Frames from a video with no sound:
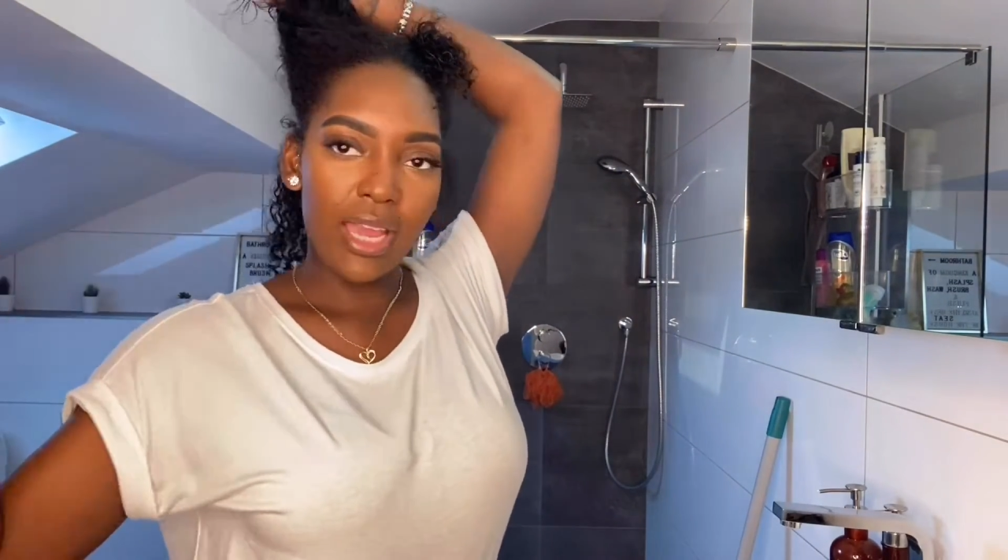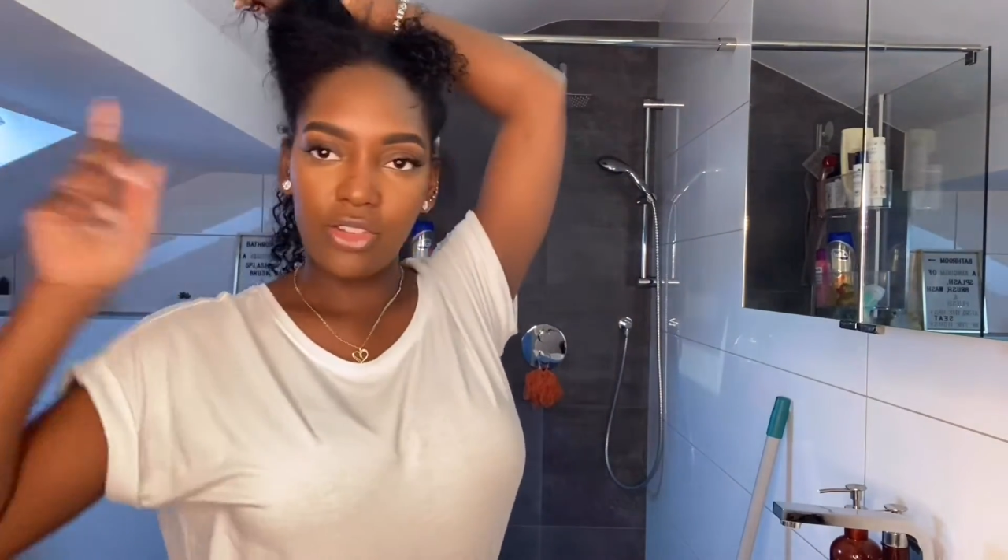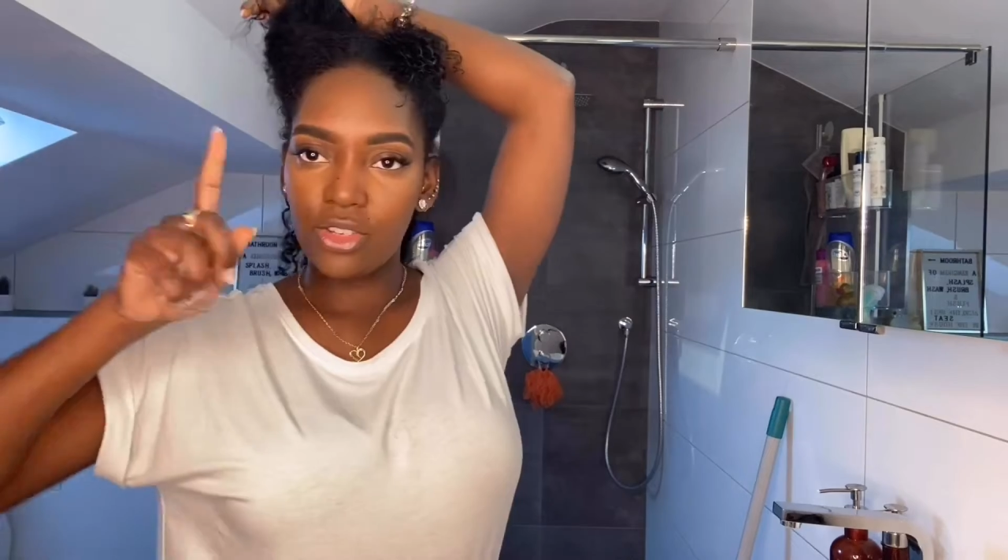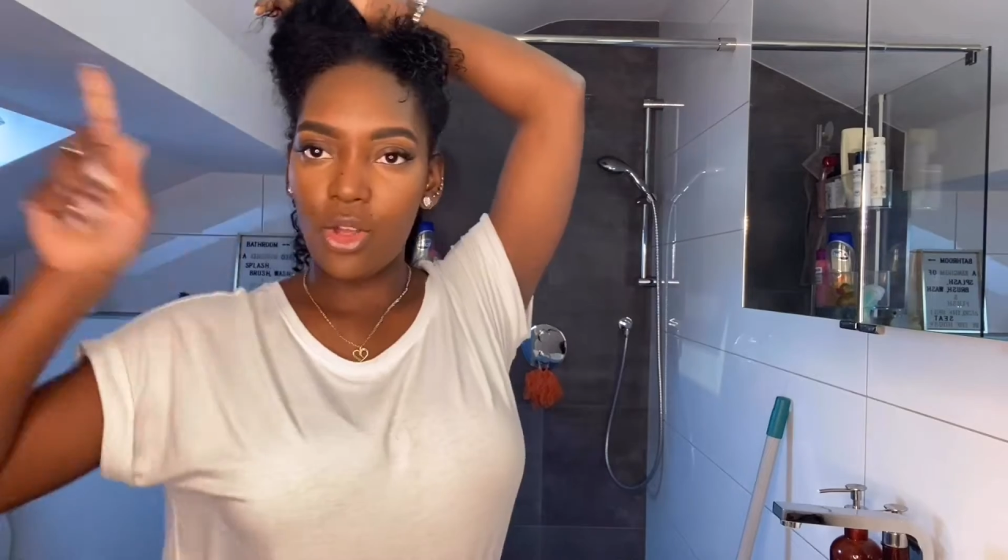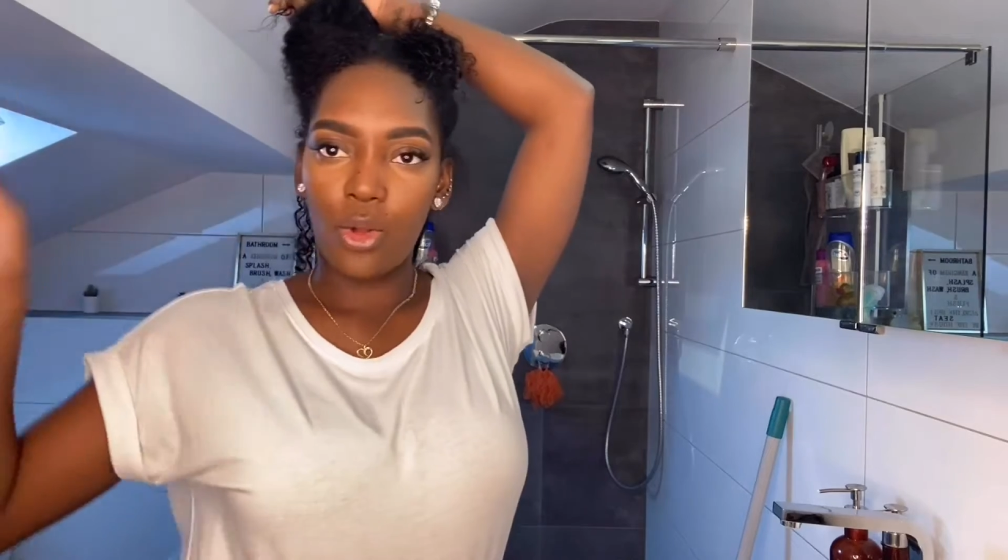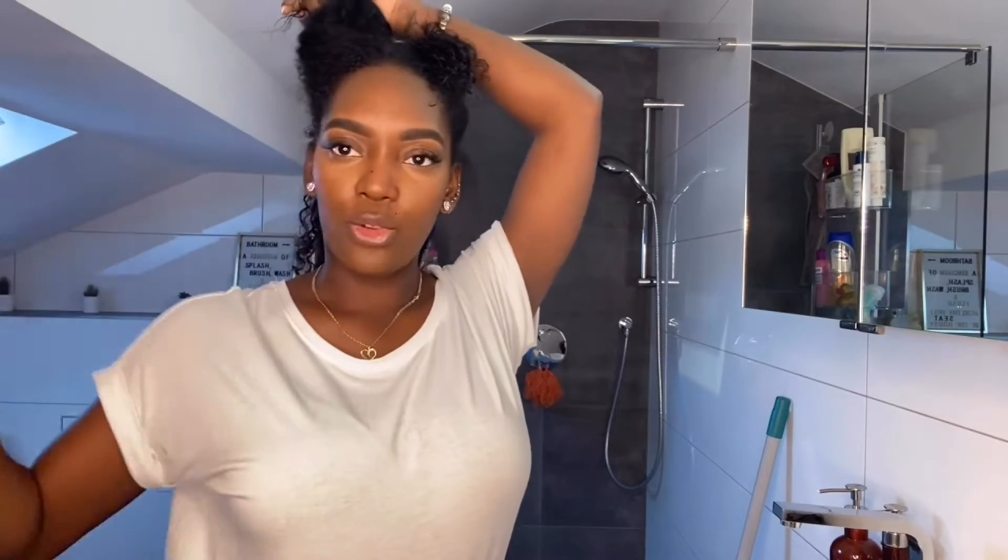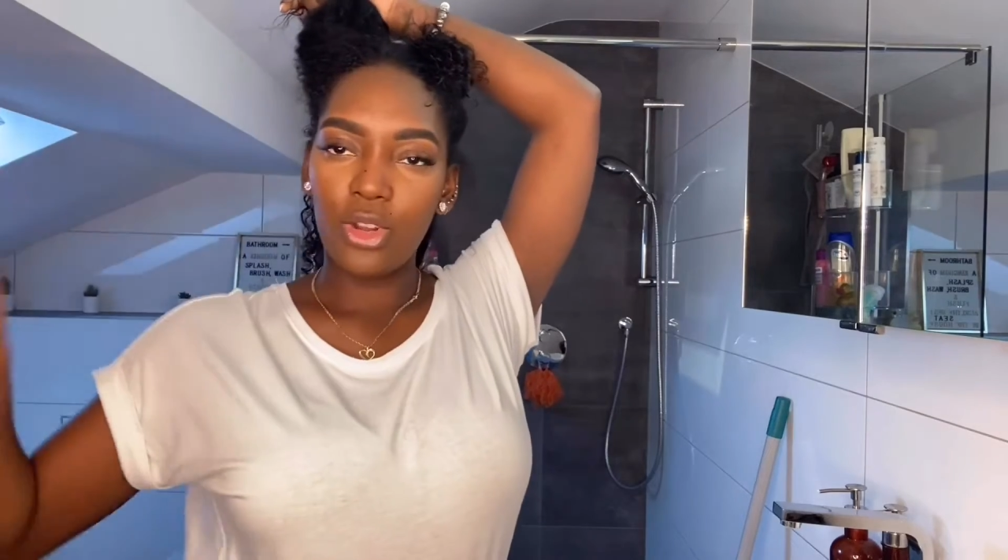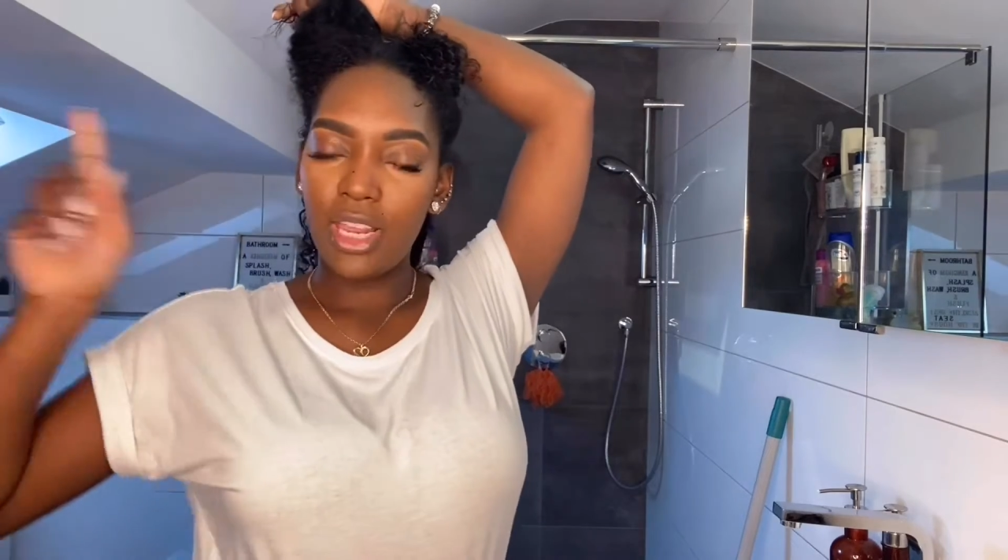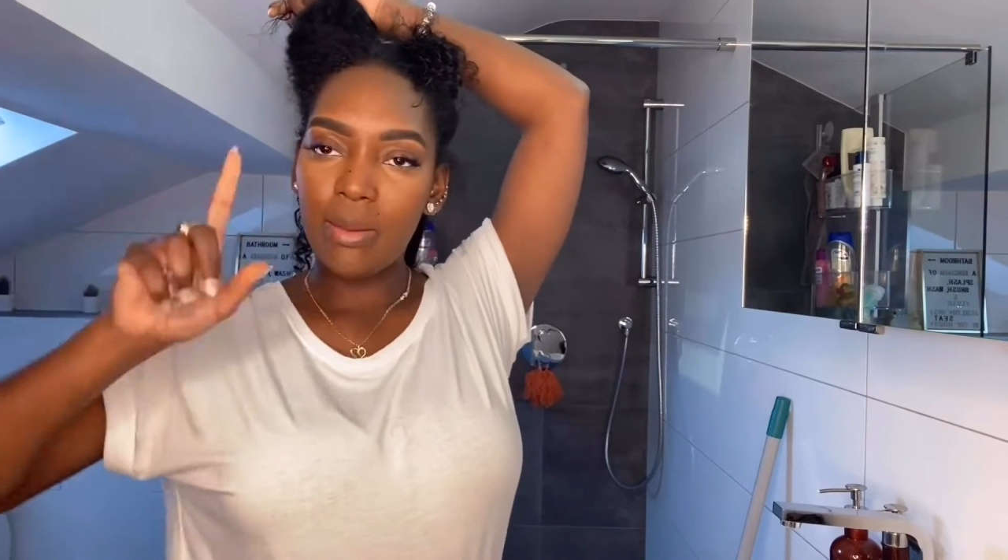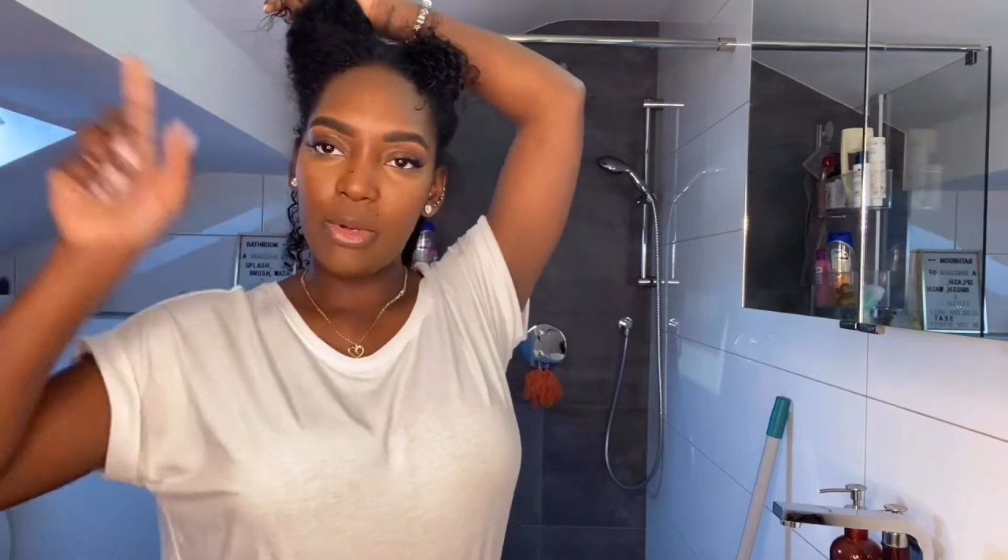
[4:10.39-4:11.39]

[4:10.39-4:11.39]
I just alternate